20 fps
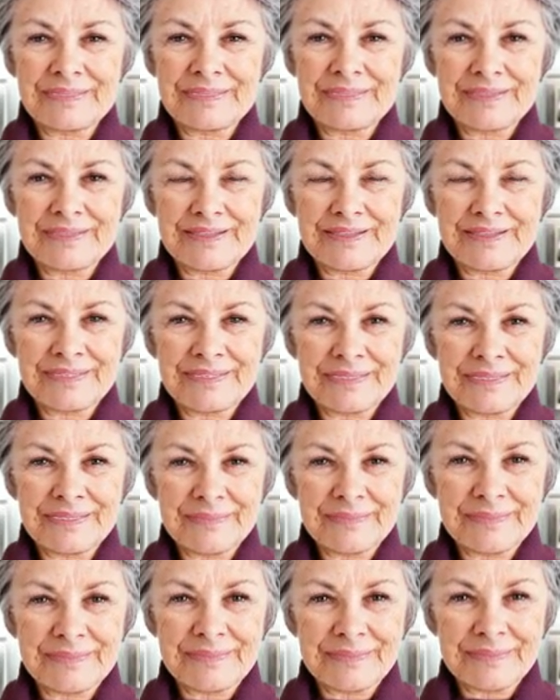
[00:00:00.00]
6.
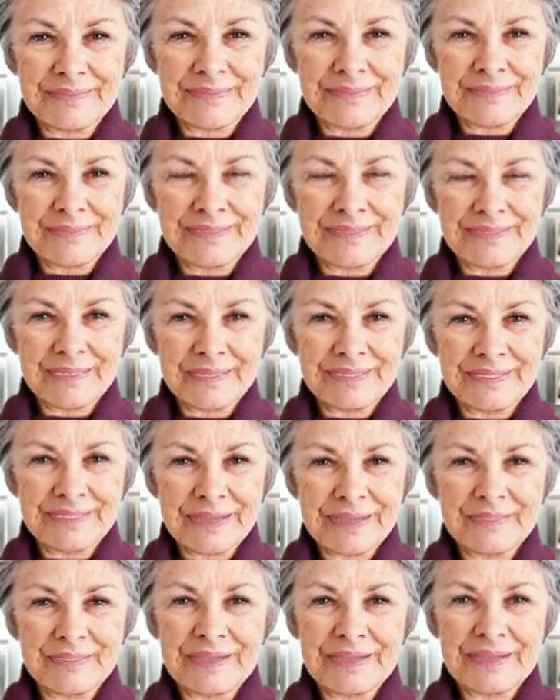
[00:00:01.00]

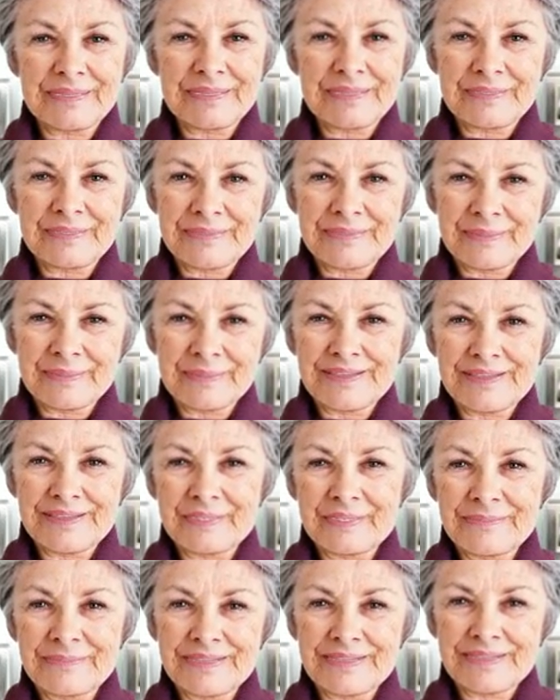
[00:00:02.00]
Contractions,
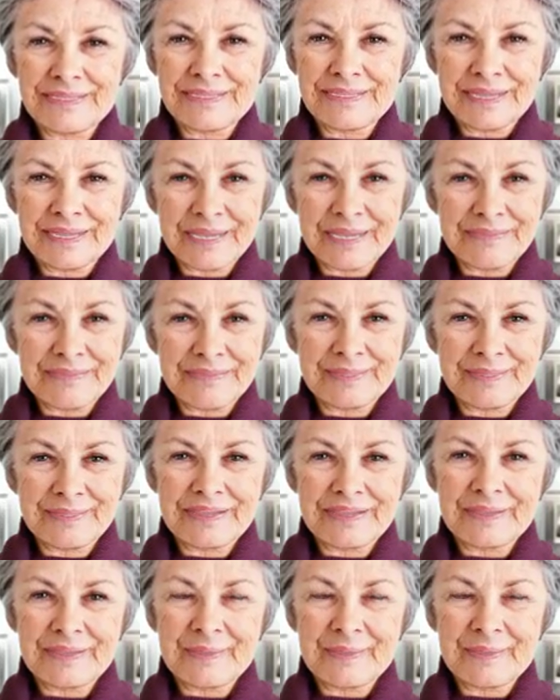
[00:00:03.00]
which can be a sign of
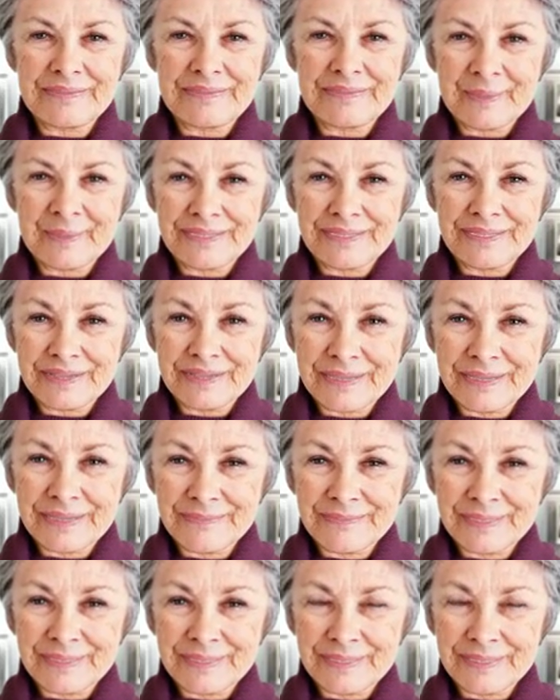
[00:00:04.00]
real or false
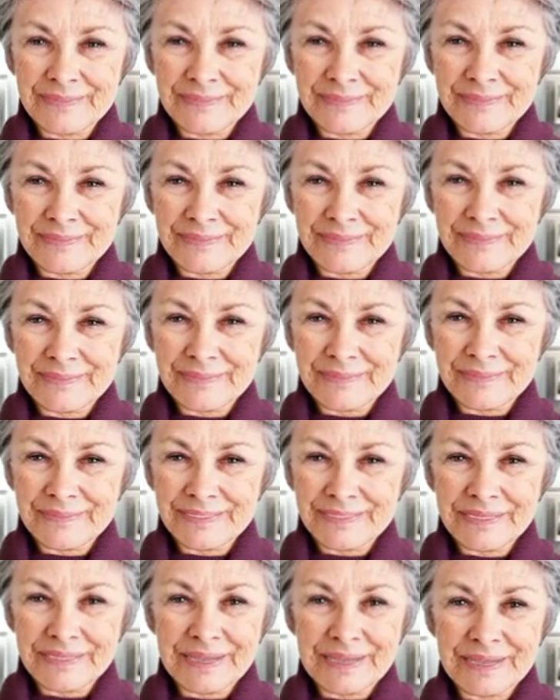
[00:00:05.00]
labor.
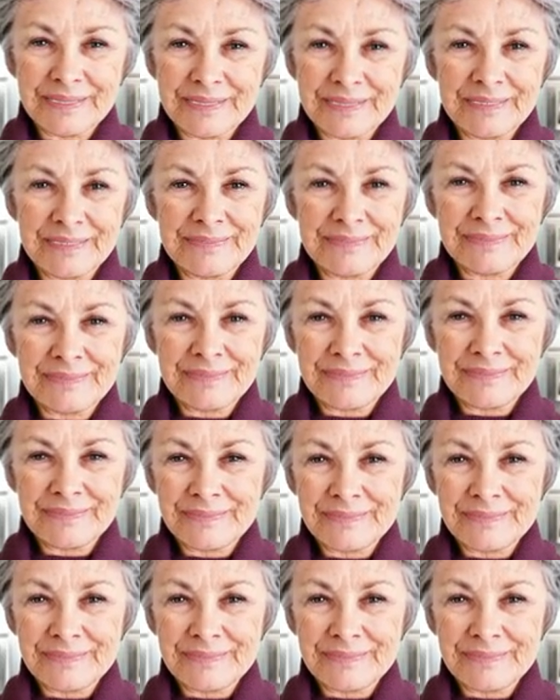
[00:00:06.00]
7.